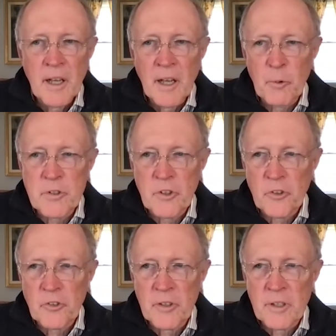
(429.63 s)
which
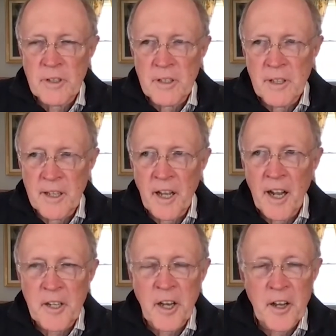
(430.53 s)
is an
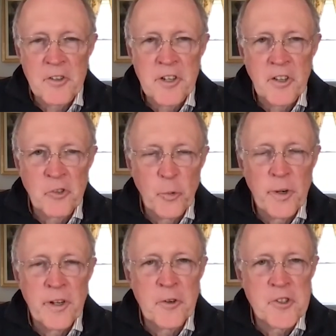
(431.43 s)
odd contrast to
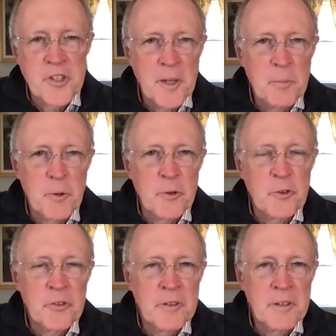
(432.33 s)
Whitaker
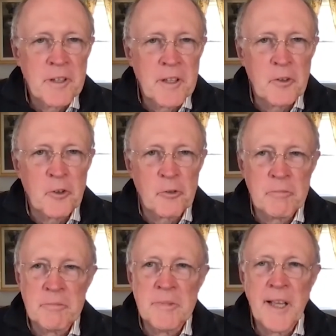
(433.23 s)
Chambers, his
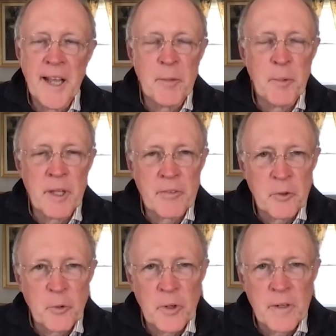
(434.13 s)
enemy, if
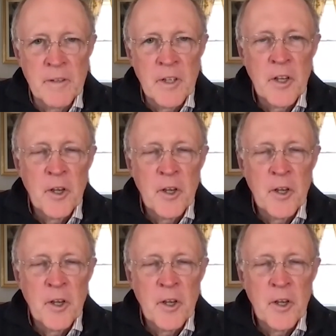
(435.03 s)
you will,